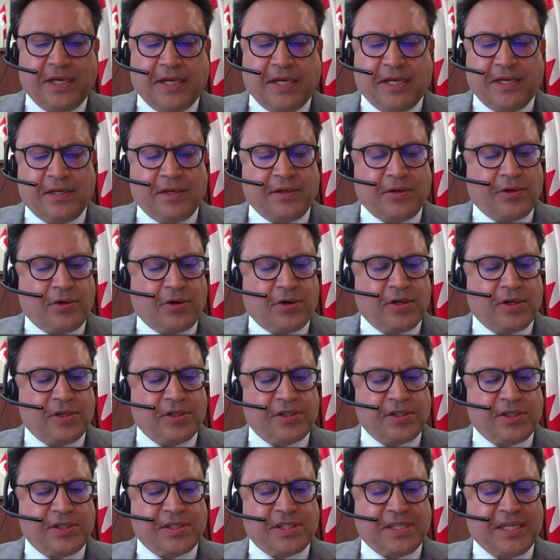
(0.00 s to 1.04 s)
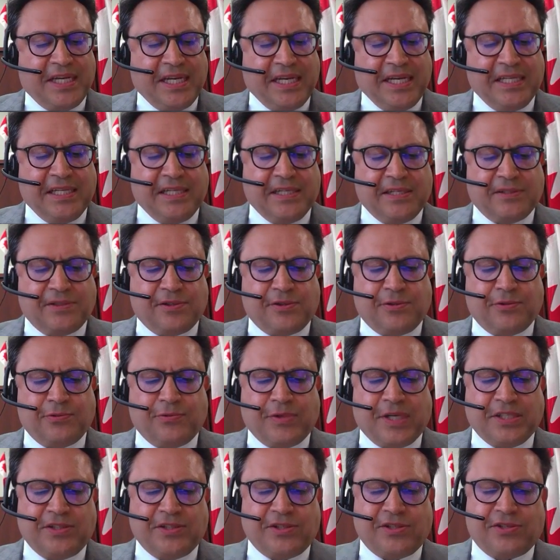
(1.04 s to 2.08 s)
and encourages Canadians to
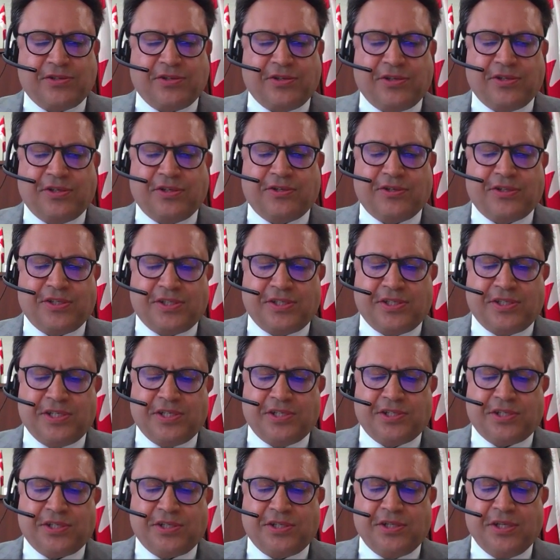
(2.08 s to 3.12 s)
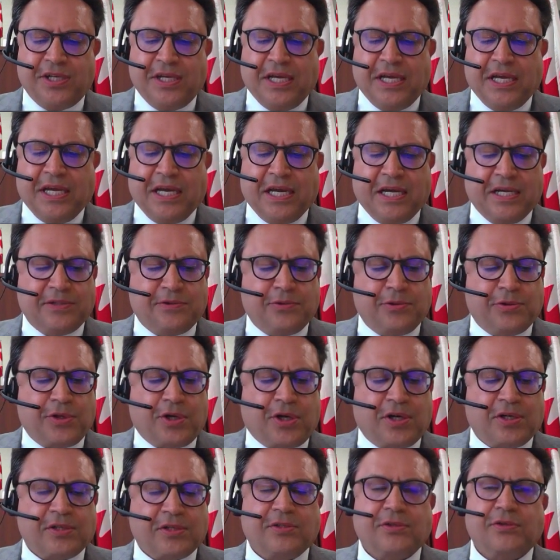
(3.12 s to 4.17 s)
register their decision and to
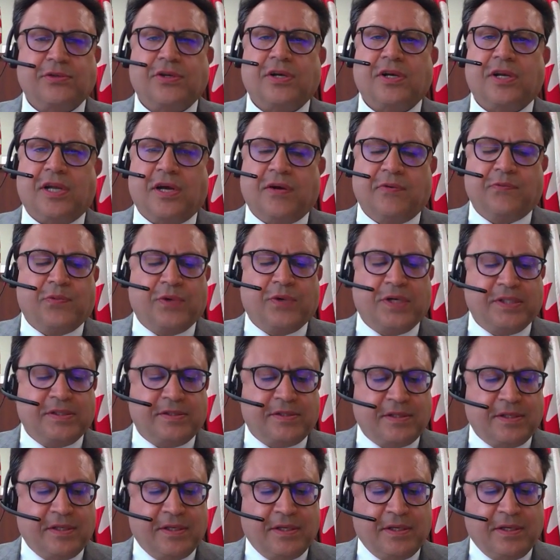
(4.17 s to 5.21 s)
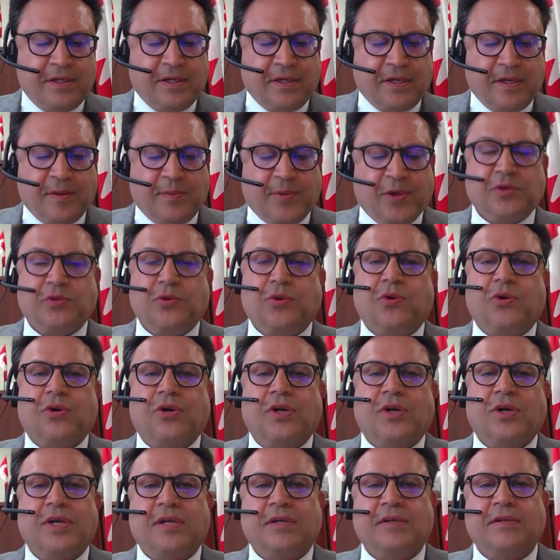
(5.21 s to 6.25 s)
talk to their loved ones about
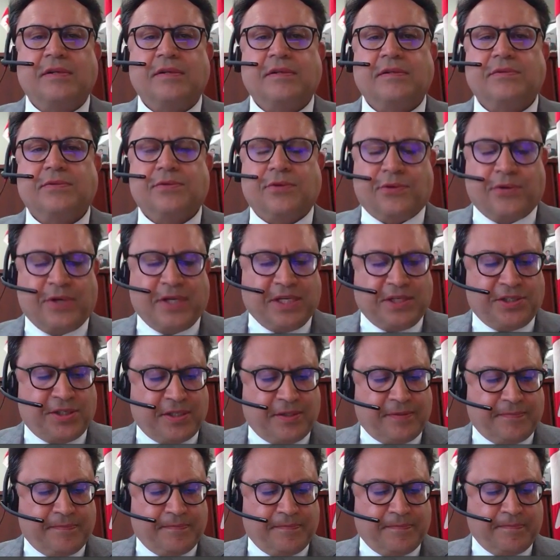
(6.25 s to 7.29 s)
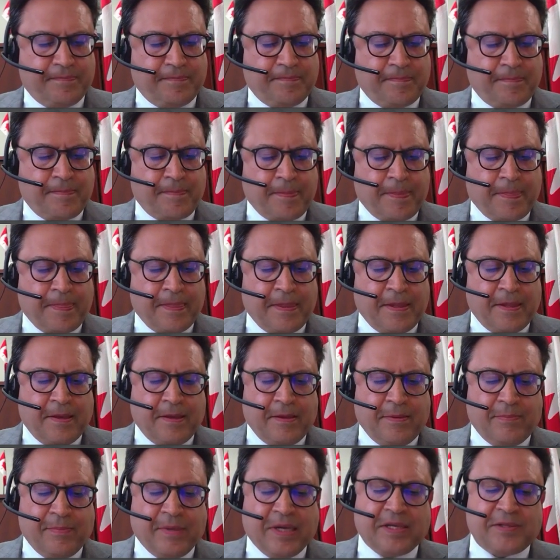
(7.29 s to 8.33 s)
organ donation.
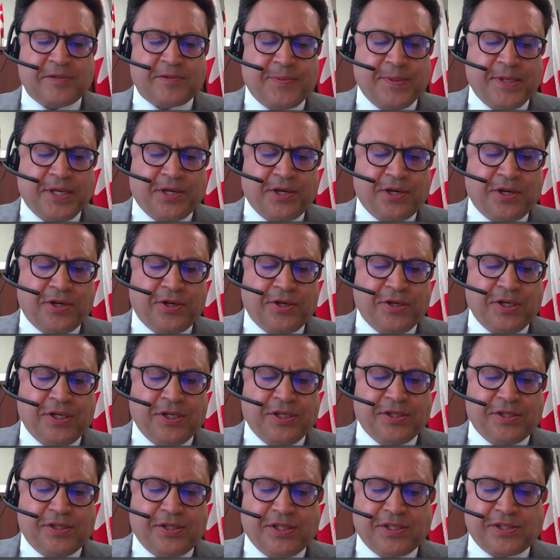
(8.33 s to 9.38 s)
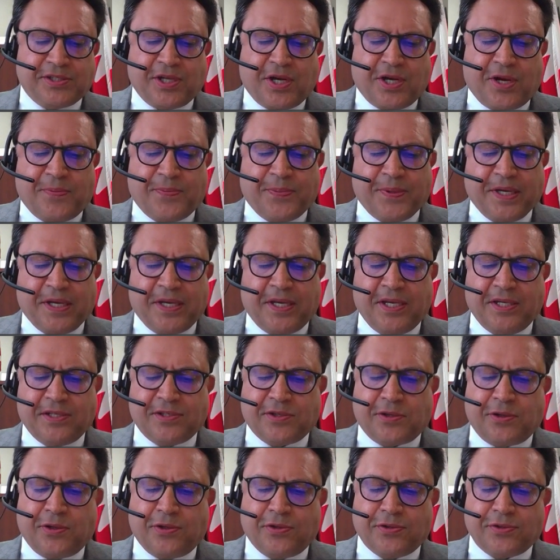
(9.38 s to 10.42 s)
Madam Speaker, this topic
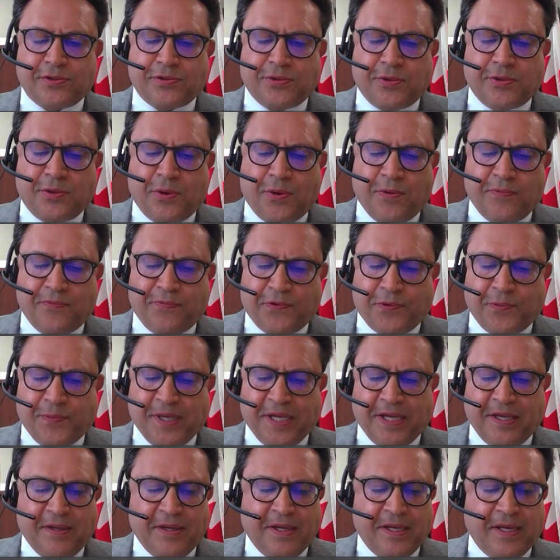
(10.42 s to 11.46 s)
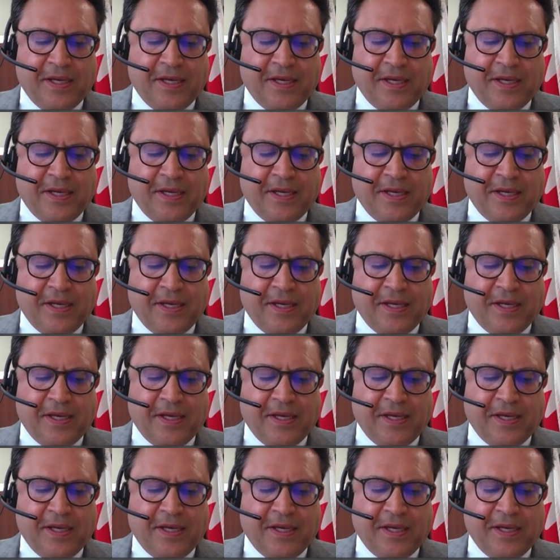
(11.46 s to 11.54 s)
hits close to home for me,